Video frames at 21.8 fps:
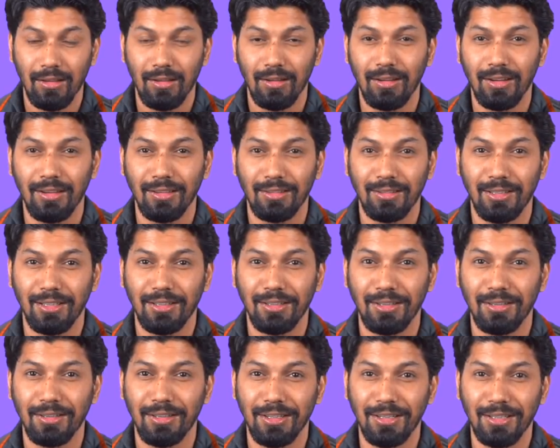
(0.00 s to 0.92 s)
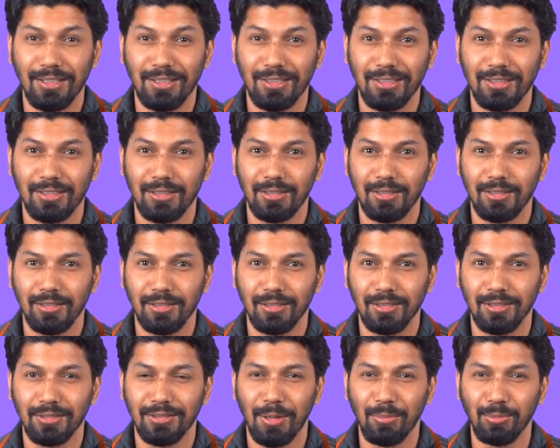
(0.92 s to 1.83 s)
I think it's
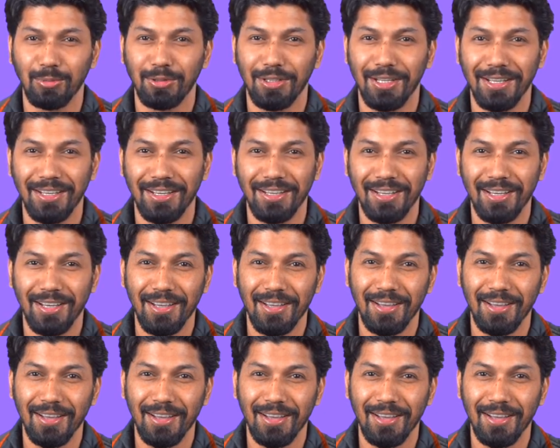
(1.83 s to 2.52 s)
something